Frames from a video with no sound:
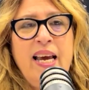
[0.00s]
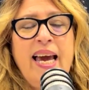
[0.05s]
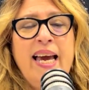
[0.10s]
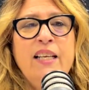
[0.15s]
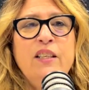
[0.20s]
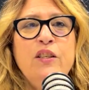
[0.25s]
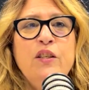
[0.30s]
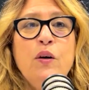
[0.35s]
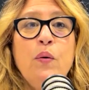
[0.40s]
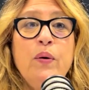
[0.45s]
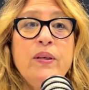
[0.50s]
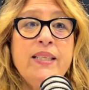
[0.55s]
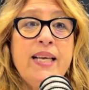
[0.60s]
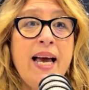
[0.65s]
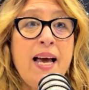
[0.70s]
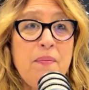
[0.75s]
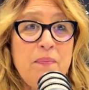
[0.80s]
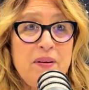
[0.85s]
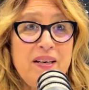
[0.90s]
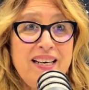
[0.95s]
And so what's
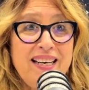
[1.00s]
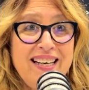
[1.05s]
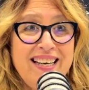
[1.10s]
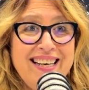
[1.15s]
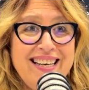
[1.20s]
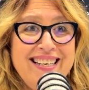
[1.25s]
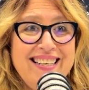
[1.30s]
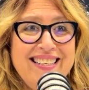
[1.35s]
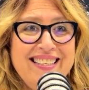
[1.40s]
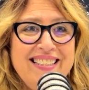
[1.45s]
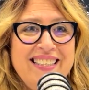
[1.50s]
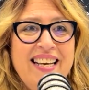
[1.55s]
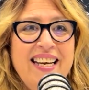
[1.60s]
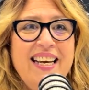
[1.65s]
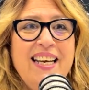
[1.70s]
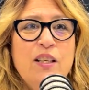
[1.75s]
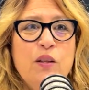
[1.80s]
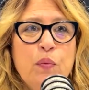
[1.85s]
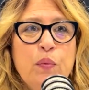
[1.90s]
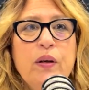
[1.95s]
happening is
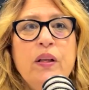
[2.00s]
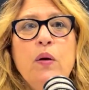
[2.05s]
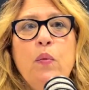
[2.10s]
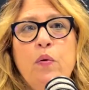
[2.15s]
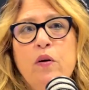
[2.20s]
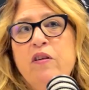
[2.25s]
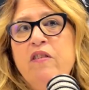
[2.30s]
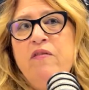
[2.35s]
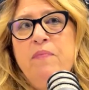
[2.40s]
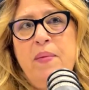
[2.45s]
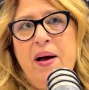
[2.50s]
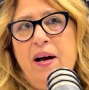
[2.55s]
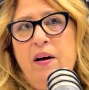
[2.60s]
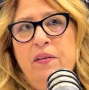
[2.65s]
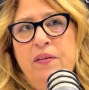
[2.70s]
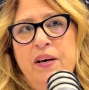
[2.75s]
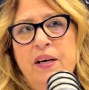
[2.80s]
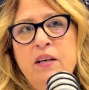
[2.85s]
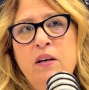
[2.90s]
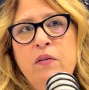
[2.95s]
it's really word of
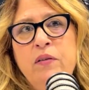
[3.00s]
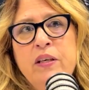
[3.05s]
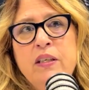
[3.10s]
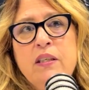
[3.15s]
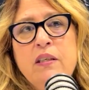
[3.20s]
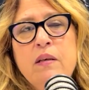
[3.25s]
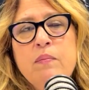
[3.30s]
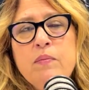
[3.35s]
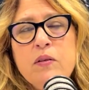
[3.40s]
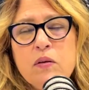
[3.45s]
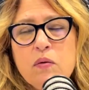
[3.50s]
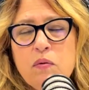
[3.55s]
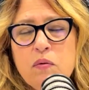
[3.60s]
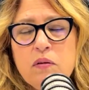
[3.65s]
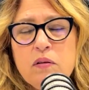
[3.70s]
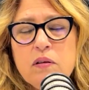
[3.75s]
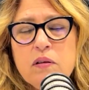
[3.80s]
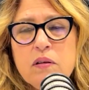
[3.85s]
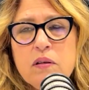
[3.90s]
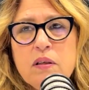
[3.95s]
mouth. I know that some
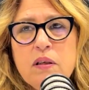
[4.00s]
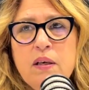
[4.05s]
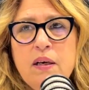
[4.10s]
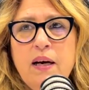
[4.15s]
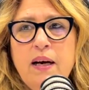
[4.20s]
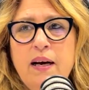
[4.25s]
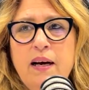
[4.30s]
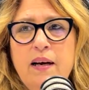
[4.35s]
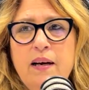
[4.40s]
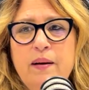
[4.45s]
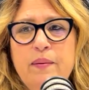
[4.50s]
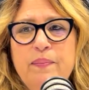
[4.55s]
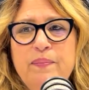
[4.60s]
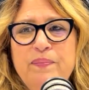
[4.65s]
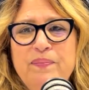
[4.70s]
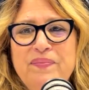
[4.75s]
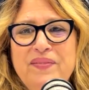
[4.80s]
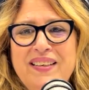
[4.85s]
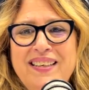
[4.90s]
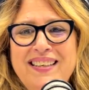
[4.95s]
schools,
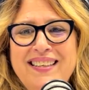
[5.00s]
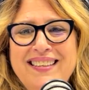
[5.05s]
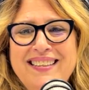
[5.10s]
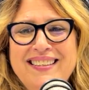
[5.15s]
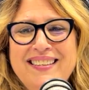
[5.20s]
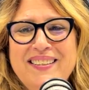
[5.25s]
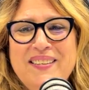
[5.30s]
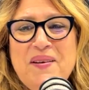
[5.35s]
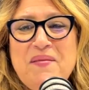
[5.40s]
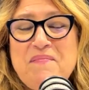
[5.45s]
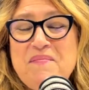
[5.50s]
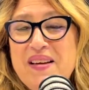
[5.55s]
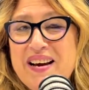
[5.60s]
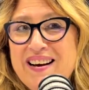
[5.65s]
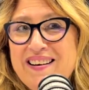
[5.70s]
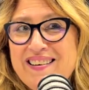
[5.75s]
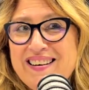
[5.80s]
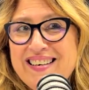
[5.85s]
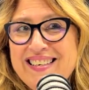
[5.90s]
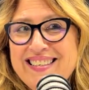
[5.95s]
some
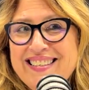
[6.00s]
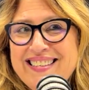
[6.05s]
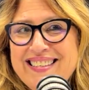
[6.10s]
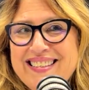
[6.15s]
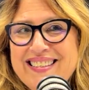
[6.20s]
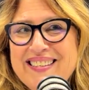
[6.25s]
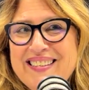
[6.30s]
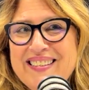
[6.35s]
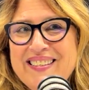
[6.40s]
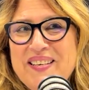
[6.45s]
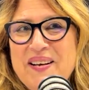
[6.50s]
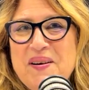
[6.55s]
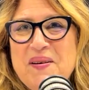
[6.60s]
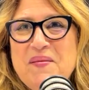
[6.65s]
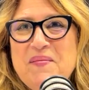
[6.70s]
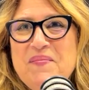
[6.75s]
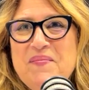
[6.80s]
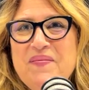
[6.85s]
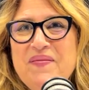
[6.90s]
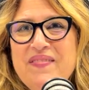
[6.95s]
parents,
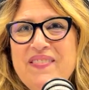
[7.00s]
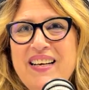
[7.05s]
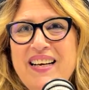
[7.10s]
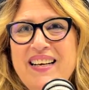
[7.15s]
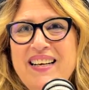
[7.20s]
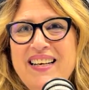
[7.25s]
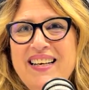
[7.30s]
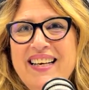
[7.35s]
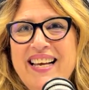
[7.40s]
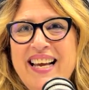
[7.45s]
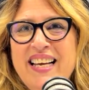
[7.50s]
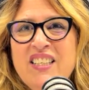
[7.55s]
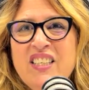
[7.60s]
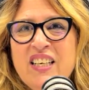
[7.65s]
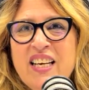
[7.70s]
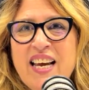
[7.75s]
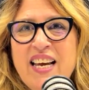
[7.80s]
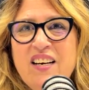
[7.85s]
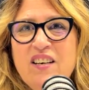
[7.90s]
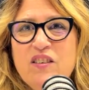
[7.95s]
some
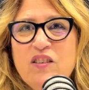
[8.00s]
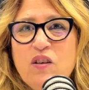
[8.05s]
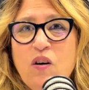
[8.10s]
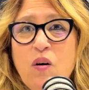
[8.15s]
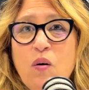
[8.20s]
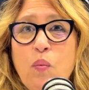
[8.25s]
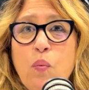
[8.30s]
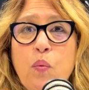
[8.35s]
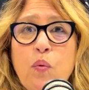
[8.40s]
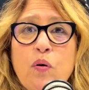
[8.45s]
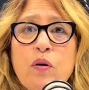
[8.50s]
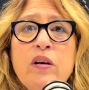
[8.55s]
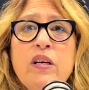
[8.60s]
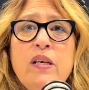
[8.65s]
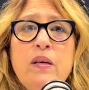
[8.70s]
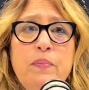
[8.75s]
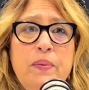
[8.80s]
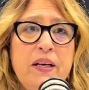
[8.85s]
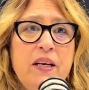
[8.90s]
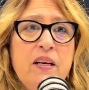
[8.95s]
educators are
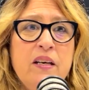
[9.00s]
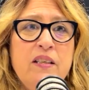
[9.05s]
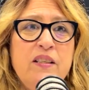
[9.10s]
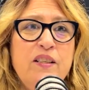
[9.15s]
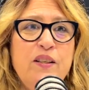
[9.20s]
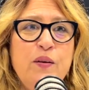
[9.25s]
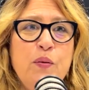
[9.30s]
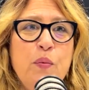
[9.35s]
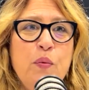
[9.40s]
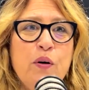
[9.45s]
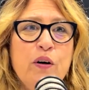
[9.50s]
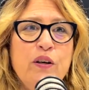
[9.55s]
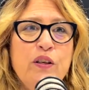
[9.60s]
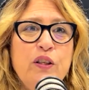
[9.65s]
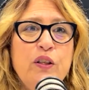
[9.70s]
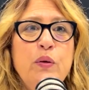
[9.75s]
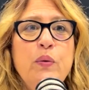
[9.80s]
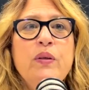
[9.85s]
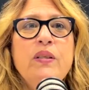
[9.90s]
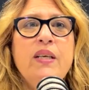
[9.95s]
worried because the word
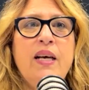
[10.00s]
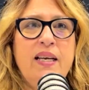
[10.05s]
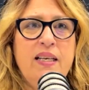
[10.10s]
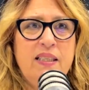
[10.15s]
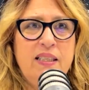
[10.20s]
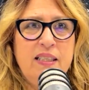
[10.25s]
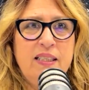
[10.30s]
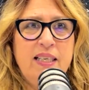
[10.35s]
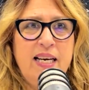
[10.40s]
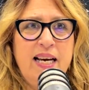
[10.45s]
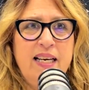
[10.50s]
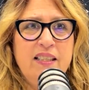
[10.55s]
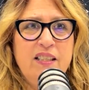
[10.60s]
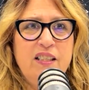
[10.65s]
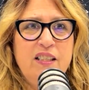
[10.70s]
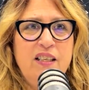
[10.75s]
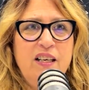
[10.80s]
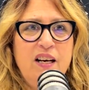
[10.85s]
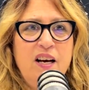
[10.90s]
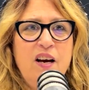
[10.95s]
suicide is
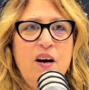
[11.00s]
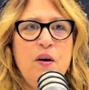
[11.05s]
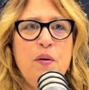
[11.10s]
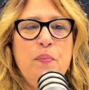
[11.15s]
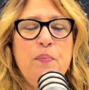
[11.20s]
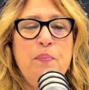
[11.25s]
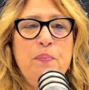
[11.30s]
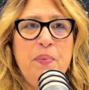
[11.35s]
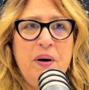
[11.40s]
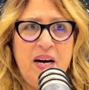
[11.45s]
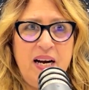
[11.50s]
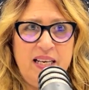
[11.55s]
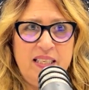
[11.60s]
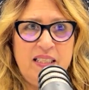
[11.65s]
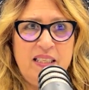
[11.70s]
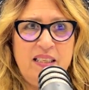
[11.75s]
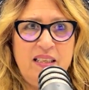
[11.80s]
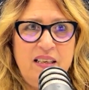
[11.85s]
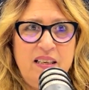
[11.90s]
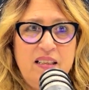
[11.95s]
attached. Mm-hmm.
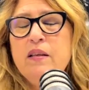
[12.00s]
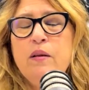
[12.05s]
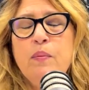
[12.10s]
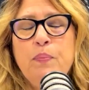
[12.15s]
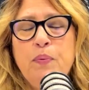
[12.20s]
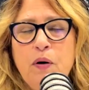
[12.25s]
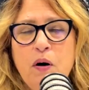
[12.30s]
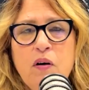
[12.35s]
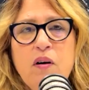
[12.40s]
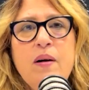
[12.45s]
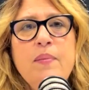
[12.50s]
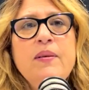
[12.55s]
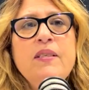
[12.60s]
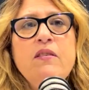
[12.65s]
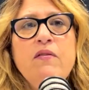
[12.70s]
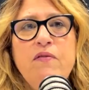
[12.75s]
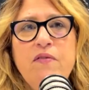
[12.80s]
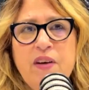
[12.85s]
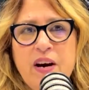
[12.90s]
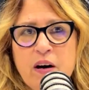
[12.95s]
But the program is
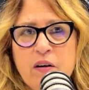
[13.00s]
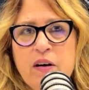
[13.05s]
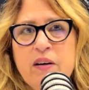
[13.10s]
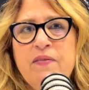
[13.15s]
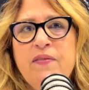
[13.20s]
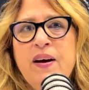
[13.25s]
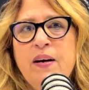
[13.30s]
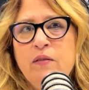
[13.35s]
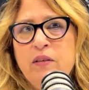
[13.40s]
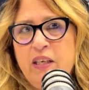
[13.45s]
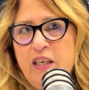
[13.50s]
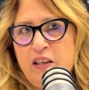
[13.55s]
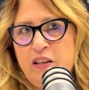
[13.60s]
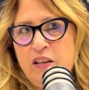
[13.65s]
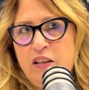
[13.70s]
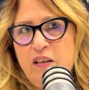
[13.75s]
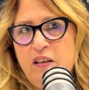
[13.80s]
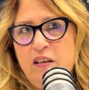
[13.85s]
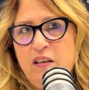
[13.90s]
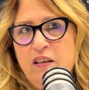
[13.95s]
very
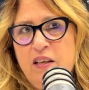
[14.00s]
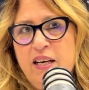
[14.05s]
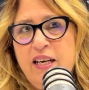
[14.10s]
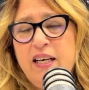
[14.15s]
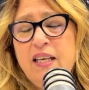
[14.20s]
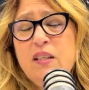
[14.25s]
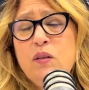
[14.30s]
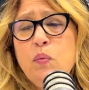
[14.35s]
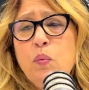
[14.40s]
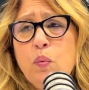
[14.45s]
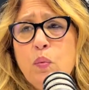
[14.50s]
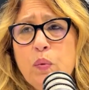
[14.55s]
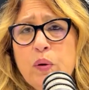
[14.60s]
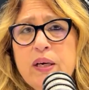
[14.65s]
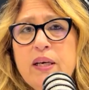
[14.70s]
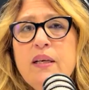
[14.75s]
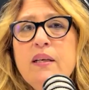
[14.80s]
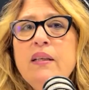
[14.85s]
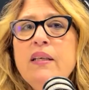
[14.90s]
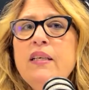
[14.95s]
foundational. It's
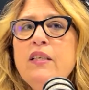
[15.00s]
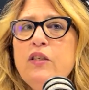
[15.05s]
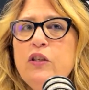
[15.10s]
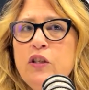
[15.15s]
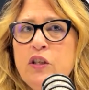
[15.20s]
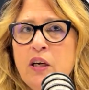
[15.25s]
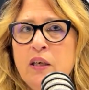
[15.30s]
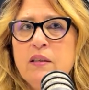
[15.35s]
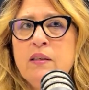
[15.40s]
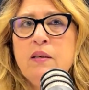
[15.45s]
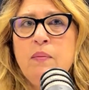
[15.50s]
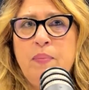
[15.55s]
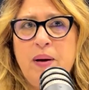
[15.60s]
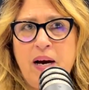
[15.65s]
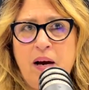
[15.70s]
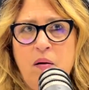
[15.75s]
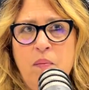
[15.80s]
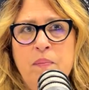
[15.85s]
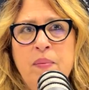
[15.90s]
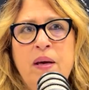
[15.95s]
really just
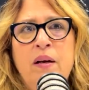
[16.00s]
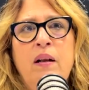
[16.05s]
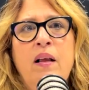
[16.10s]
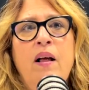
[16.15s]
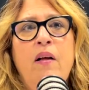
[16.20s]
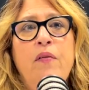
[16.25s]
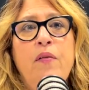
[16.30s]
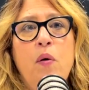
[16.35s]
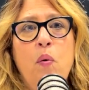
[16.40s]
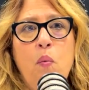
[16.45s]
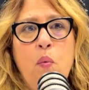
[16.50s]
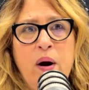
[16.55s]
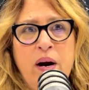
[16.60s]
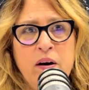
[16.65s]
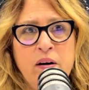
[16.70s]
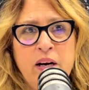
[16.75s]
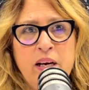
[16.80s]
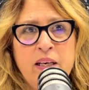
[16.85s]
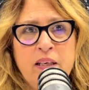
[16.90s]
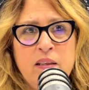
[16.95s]
about mental health
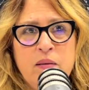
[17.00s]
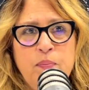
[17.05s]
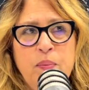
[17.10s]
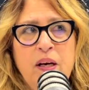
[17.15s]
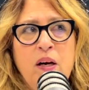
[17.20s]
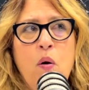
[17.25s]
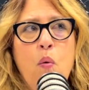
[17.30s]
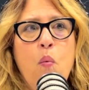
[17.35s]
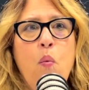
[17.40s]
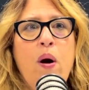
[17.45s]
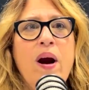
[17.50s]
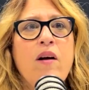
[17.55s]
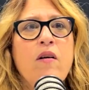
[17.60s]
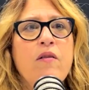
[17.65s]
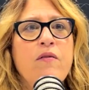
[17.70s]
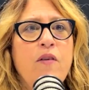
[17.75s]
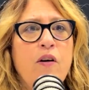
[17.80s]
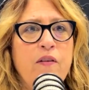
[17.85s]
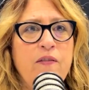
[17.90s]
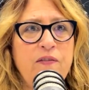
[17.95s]
awareness, being aware
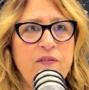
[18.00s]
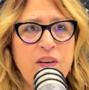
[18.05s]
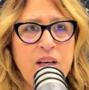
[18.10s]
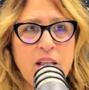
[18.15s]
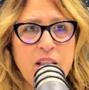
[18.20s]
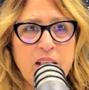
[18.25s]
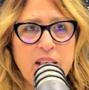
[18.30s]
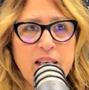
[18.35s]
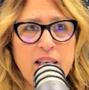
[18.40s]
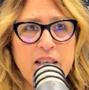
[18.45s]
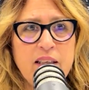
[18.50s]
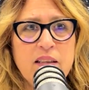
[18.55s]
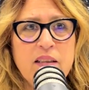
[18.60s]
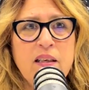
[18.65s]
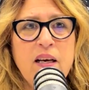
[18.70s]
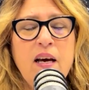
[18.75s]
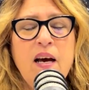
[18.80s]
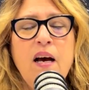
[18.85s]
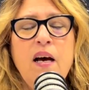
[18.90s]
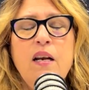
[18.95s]
of our feelings,
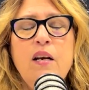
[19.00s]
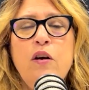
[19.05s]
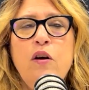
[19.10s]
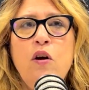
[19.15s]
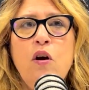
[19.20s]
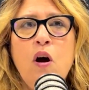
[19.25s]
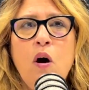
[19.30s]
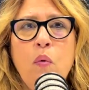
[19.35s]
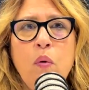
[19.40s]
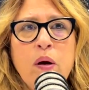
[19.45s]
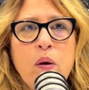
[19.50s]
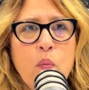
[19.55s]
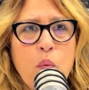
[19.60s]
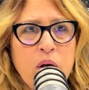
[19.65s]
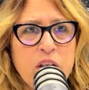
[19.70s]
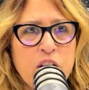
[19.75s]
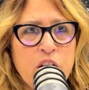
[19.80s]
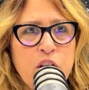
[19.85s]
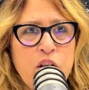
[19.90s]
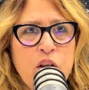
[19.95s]
knowing
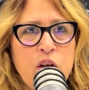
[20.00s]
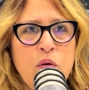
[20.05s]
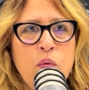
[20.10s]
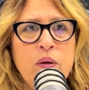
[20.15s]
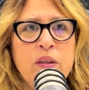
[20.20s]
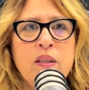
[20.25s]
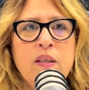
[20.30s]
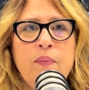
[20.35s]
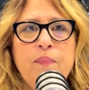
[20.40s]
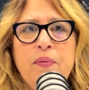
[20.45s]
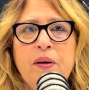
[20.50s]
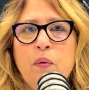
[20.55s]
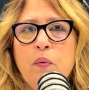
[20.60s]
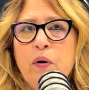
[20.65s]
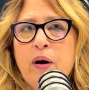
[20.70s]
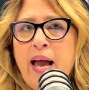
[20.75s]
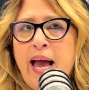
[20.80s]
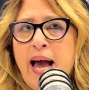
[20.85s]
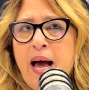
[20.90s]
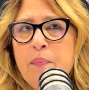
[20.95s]
what to do when something were
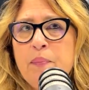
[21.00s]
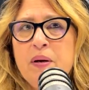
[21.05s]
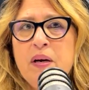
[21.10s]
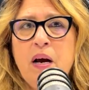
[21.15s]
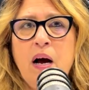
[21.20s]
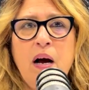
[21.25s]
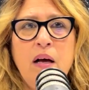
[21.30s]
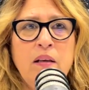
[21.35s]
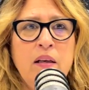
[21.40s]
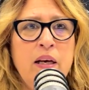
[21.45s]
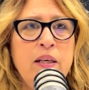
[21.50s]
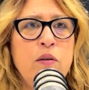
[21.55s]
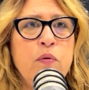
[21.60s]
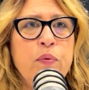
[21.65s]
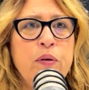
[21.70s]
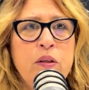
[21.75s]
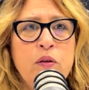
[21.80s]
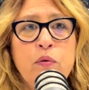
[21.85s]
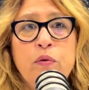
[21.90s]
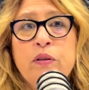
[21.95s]
to happen, hotlines,
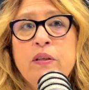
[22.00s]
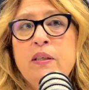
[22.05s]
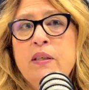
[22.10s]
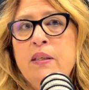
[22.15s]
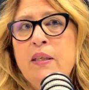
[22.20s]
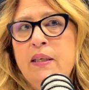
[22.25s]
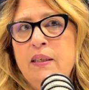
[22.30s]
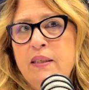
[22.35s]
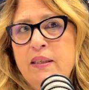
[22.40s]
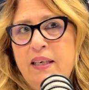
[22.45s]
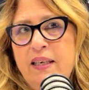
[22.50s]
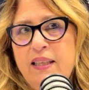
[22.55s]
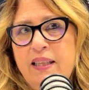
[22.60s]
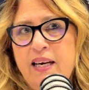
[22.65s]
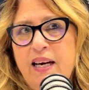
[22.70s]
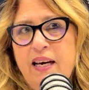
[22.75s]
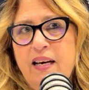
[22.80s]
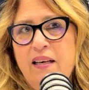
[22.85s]
resources, things like that.